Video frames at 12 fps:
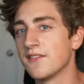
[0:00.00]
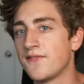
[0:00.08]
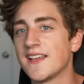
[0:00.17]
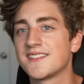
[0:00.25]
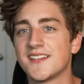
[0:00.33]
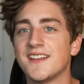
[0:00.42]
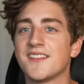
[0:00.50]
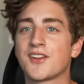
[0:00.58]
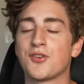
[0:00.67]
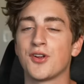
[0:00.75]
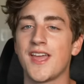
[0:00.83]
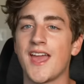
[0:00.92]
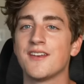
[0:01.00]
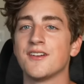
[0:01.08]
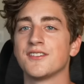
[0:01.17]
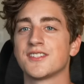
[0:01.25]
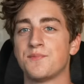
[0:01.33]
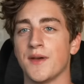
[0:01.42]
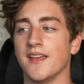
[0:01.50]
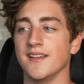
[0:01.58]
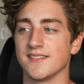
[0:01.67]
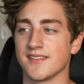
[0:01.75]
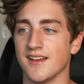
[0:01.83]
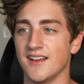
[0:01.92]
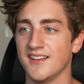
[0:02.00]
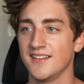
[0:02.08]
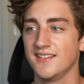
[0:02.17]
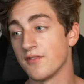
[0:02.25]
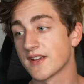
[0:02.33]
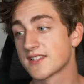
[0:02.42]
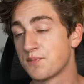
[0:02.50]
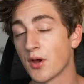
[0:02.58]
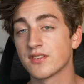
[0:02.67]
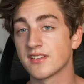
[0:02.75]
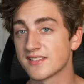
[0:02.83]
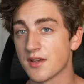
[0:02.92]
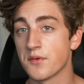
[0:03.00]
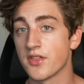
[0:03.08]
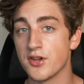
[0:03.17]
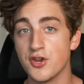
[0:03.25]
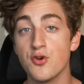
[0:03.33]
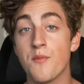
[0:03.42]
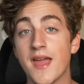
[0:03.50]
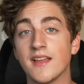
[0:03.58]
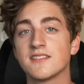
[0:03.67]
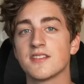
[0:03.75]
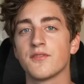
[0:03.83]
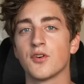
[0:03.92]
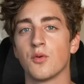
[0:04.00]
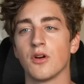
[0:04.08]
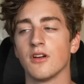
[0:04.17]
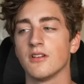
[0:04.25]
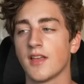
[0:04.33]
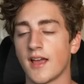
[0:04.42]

invested in the creator space, huh? Sort of exposing some of the new mains of the world.